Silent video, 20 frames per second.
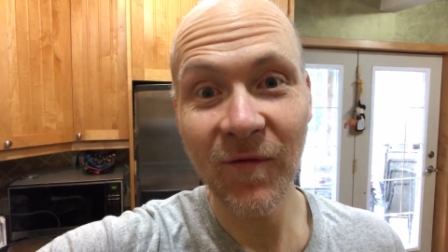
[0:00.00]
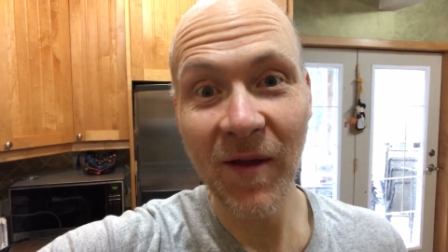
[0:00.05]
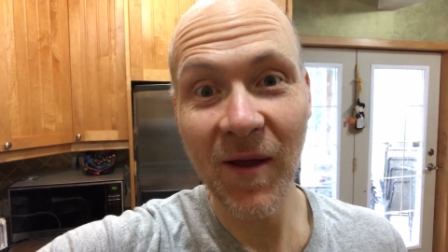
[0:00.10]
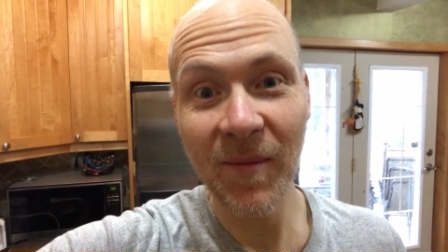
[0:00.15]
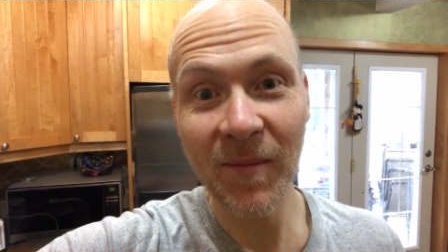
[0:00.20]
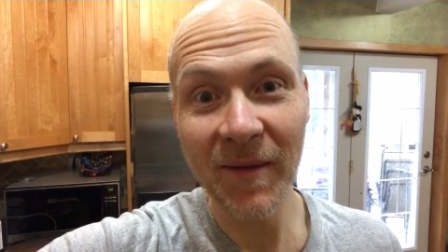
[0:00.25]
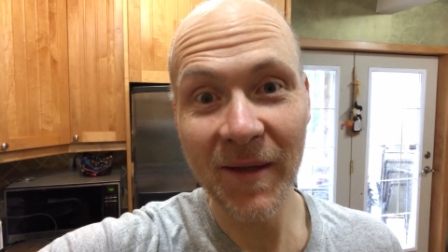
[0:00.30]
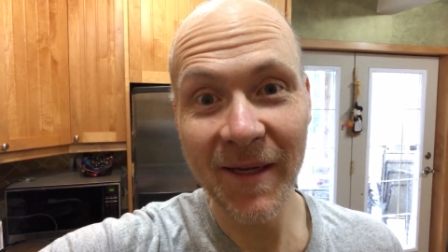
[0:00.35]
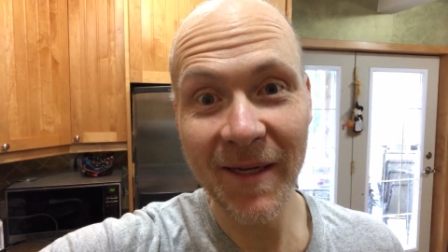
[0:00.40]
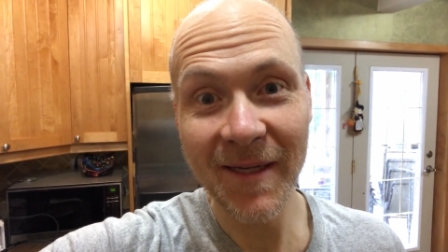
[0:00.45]

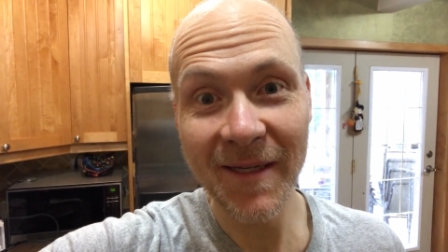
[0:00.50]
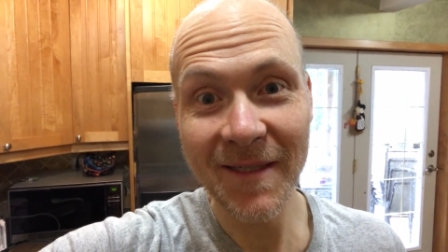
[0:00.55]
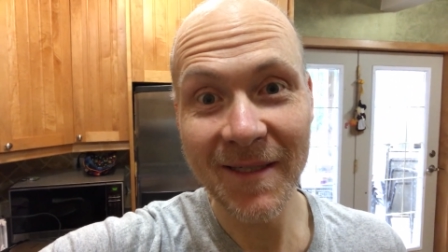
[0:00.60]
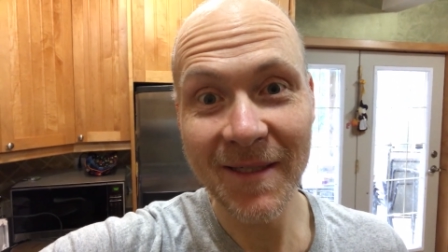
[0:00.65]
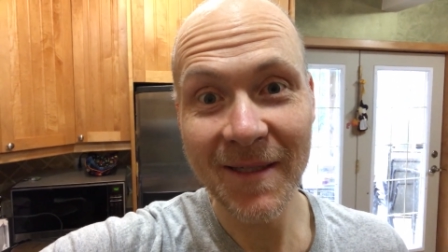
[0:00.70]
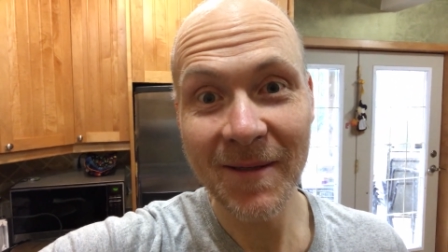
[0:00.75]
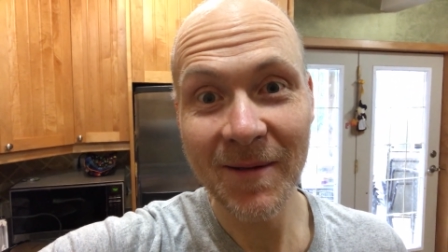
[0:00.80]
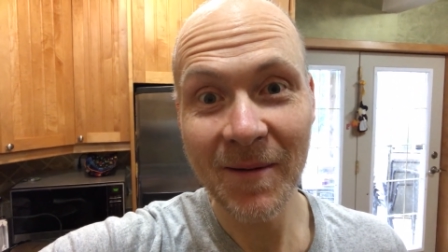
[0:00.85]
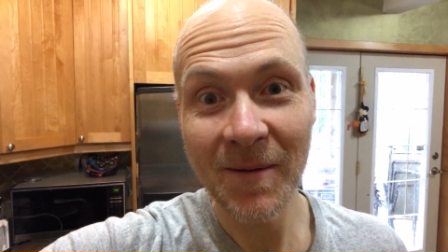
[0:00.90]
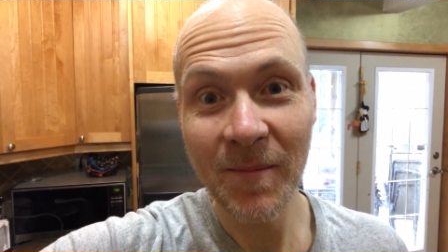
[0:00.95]
family
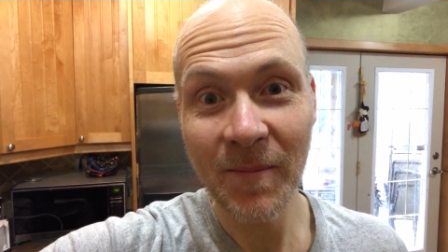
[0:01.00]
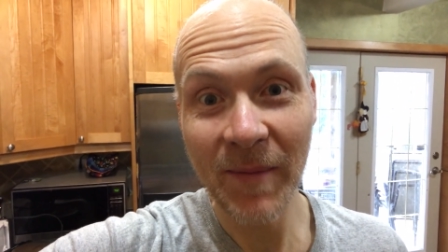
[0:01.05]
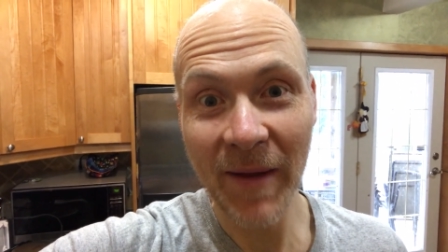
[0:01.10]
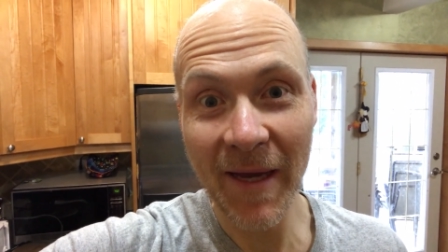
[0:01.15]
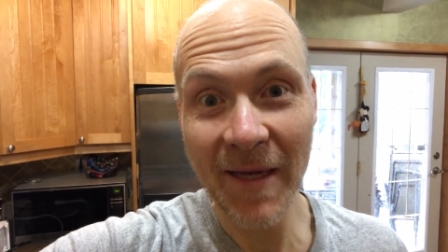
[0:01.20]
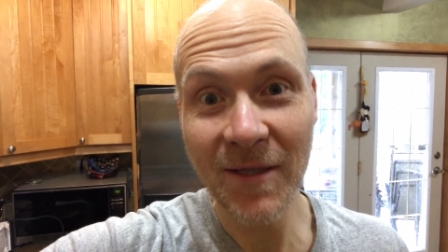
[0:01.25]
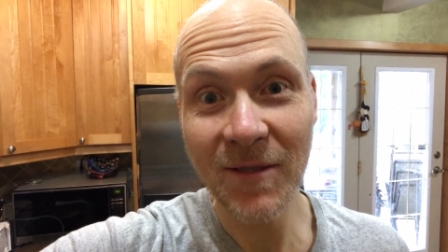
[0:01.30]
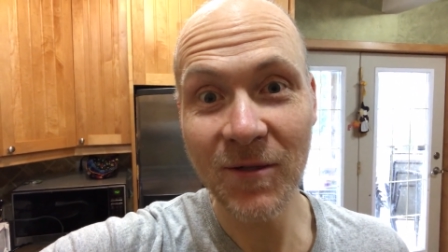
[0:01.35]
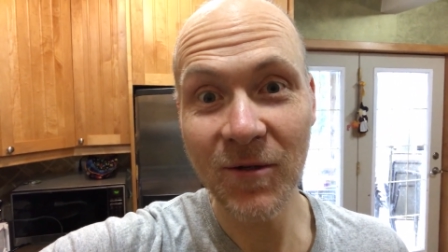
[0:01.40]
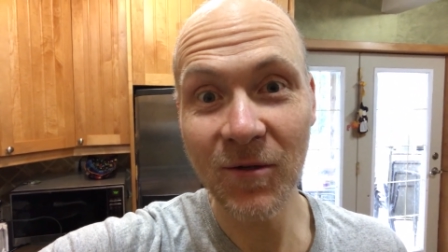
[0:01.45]
is,
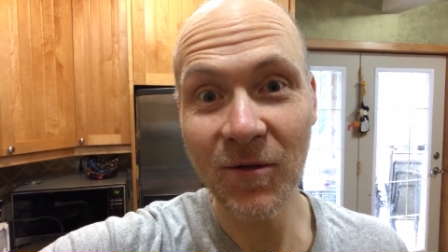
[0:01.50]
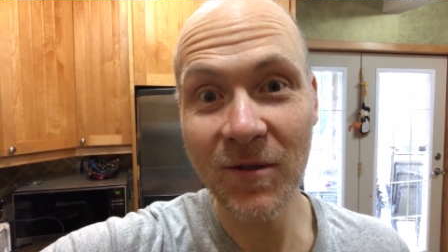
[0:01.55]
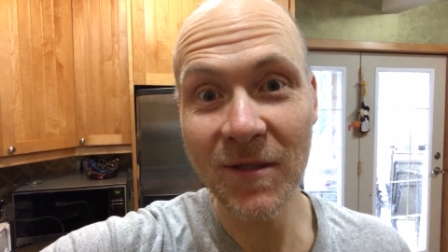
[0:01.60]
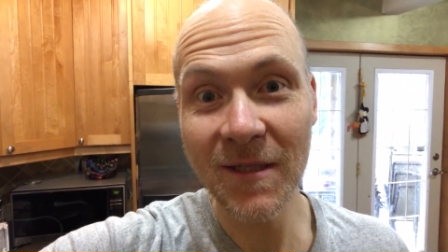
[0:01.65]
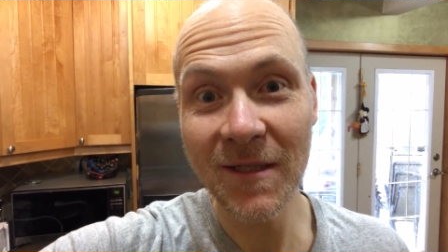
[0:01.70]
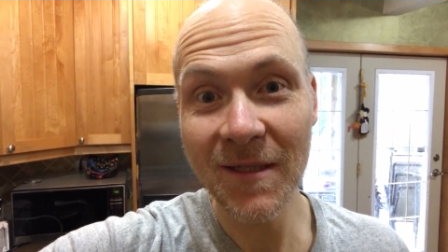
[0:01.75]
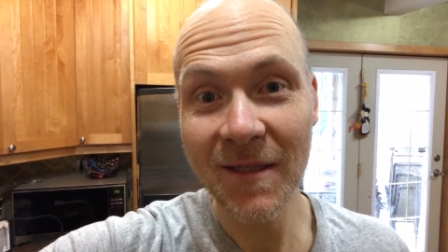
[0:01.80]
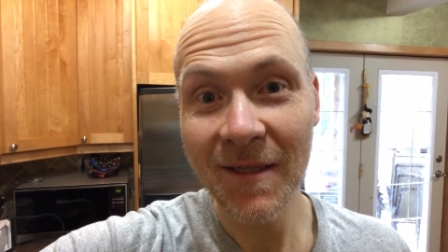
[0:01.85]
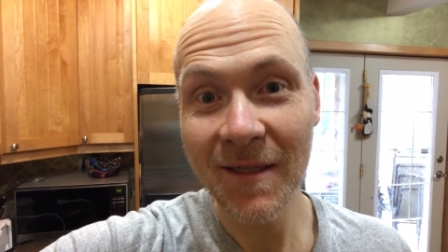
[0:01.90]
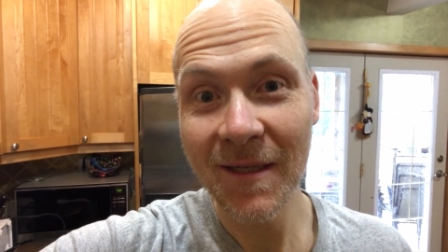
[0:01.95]

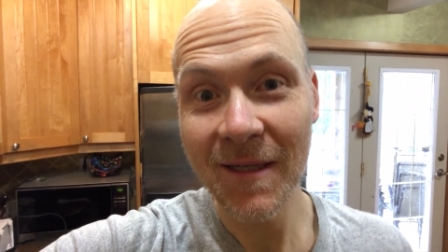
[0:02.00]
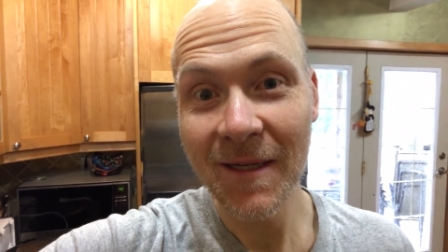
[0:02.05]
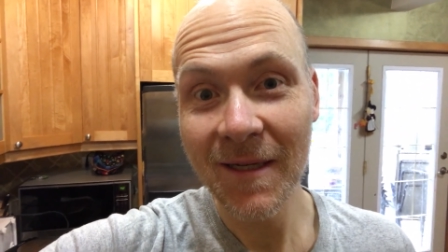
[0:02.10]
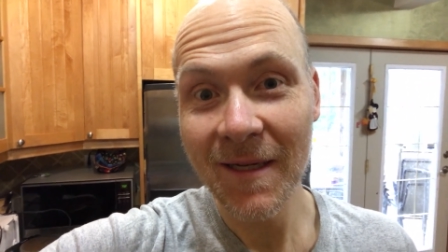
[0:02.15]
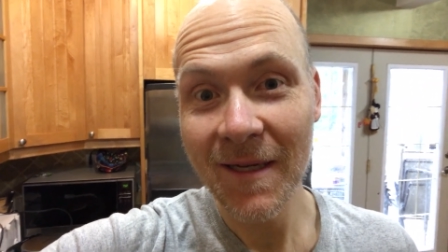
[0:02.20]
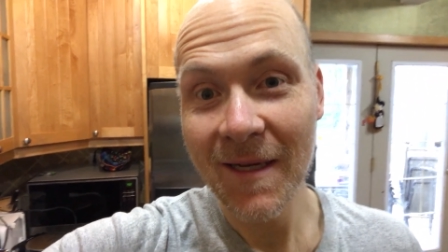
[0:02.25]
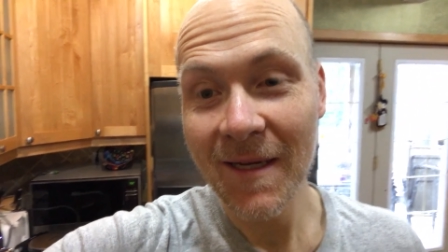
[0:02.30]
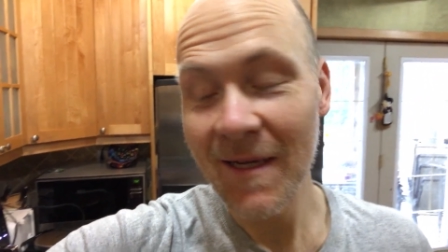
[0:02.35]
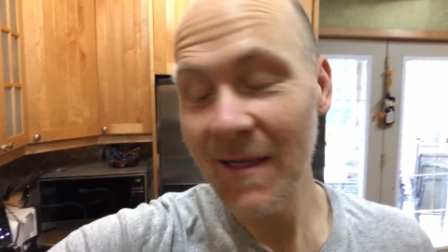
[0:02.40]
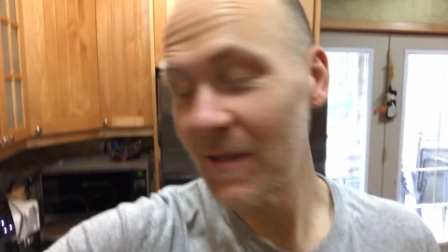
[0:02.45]
bastards.
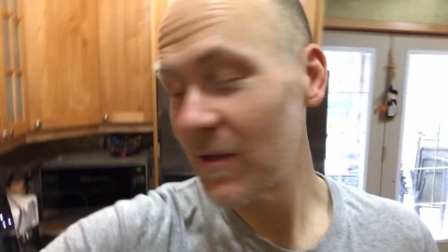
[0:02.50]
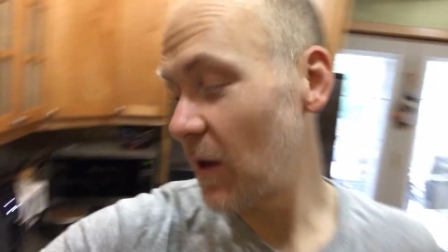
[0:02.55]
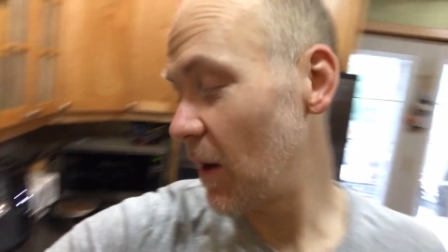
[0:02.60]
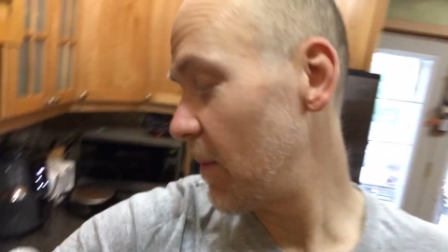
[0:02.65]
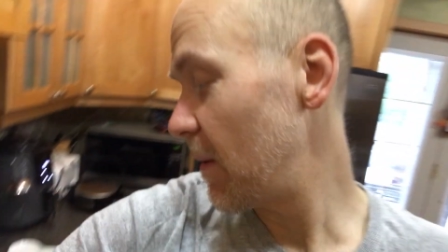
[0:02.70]
So